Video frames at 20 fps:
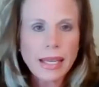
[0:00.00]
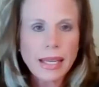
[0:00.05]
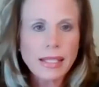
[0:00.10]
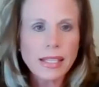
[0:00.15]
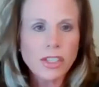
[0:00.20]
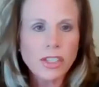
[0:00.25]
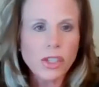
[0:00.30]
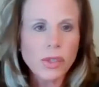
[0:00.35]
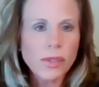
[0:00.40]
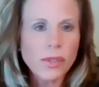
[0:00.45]

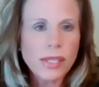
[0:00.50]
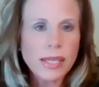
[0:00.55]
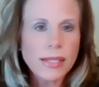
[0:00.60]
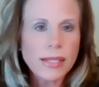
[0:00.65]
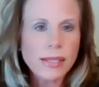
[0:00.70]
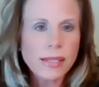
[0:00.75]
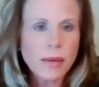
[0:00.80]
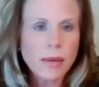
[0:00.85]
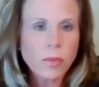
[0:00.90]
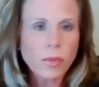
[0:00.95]
Did you see
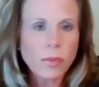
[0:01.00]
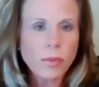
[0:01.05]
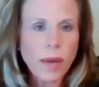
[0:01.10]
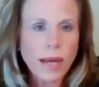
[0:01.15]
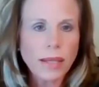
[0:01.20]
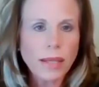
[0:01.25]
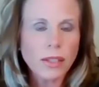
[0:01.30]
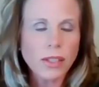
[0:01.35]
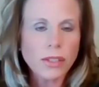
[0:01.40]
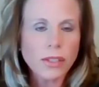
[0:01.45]
some?
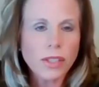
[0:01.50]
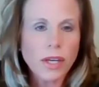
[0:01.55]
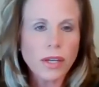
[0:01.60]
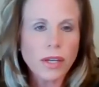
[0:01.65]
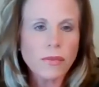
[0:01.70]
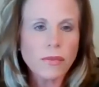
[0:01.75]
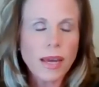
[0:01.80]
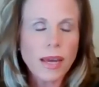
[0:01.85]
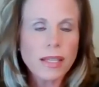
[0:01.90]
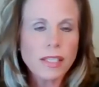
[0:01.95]
I looked
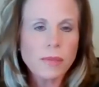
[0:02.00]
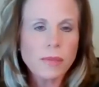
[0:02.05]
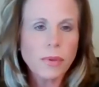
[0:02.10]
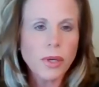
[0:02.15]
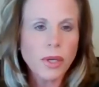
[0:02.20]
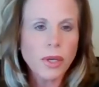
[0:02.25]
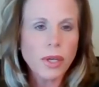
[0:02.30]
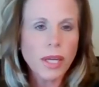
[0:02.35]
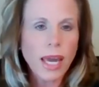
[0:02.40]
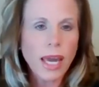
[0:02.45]
on
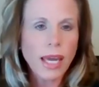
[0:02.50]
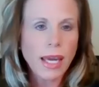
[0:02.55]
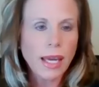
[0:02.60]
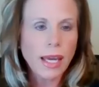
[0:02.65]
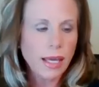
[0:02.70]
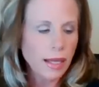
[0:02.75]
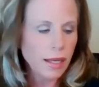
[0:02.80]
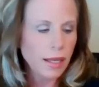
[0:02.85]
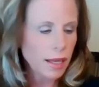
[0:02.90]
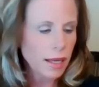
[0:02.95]
Facebook
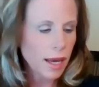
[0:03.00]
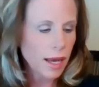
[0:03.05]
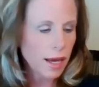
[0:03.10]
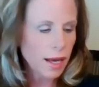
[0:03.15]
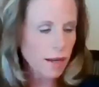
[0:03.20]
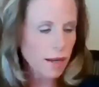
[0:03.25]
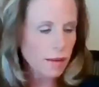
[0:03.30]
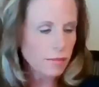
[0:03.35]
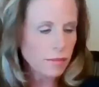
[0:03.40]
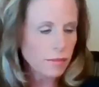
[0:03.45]
and
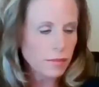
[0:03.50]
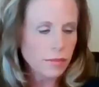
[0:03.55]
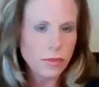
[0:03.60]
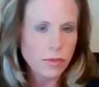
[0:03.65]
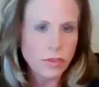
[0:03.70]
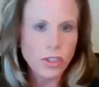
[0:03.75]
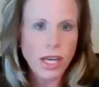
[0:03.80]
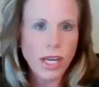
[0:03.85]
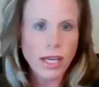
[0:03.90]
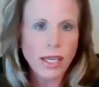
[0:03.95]
I'm
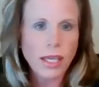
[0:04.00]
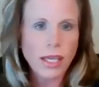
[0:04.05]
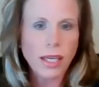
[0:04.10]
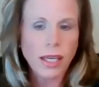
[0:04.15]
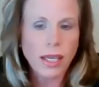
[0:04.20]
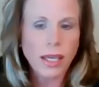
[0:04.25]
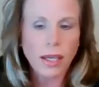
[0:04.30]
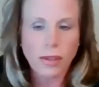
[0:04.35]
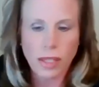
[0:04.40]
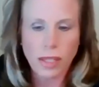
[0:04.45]

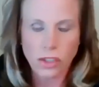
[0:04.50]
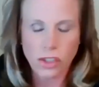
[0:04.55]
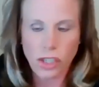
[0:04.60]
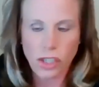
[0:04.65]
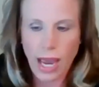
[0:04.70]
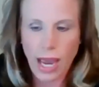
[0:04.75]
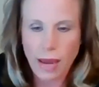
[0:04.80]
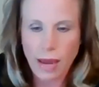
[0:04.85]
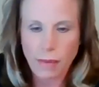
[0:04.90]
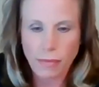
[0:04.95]
checking the
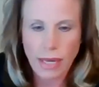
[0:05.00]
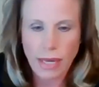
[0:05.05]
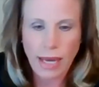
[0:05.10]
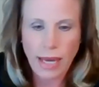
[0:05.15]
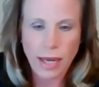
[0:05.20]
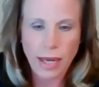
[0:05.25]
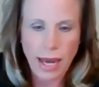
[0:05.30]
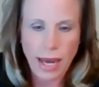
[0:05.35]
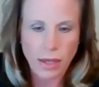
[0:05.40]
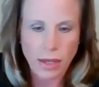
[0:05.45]
chat, but
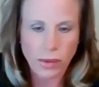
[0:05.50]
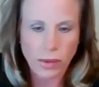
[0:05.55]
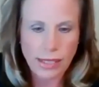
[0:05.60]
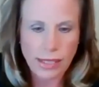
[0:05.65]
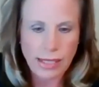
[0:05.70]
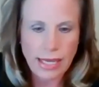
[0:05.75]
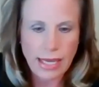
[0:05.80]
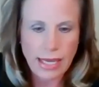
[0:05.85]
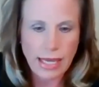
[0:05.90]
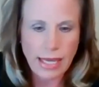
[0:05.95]
I don't
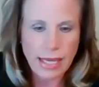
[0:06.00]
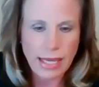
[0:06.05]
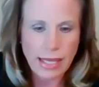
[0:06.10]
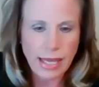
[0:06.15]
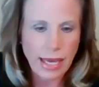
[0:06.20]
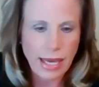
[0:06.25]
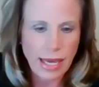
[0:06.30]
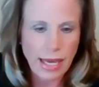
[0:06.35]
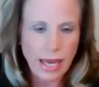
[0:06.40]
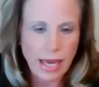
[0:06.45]
see
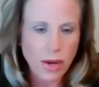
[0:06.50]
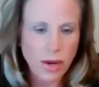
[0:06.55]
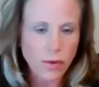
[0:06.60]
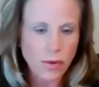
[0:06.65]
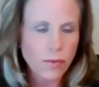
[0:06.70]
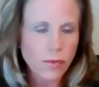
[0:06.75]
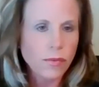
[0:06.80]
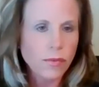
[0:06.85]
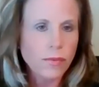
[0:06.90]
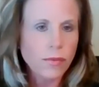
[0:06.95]
anything
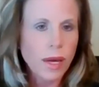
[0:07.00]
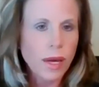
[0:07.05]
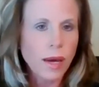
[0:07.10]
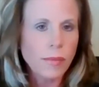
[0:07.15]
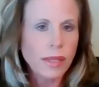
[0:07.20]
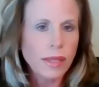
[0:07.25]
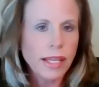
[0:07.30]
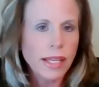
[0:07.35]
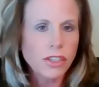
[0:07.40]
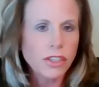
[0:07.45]
here.
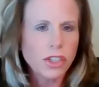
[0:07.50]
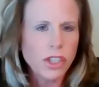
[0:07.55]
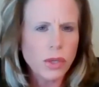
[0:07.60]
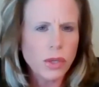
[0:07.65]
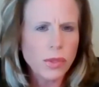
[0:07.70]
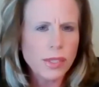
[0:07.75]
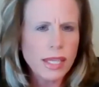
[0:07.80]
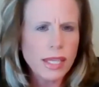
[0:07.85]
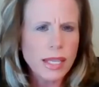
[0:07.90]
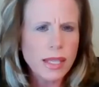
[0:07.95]
Do
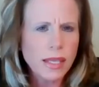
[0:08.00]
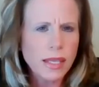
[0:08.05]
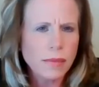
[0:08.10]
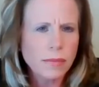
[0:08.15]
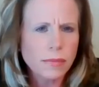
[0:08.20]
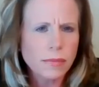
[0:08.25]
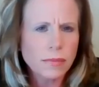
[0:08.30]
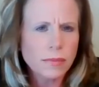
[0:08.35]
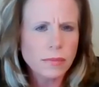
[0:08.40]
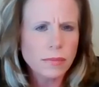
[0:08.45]
you see
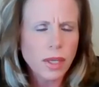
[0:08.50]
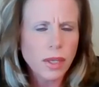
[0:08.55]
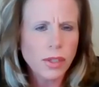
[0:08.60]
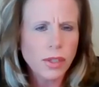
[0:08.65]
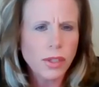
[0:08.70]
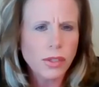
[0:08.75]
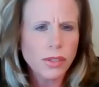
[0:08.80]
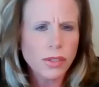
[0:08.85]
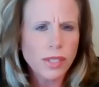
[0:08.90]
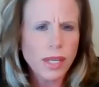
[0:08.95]
them
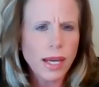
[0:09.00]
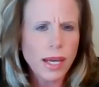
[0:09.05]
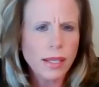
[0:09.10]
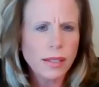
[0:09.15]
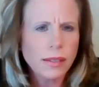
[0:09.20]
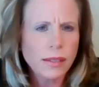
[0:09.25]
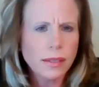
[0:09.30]
on your side?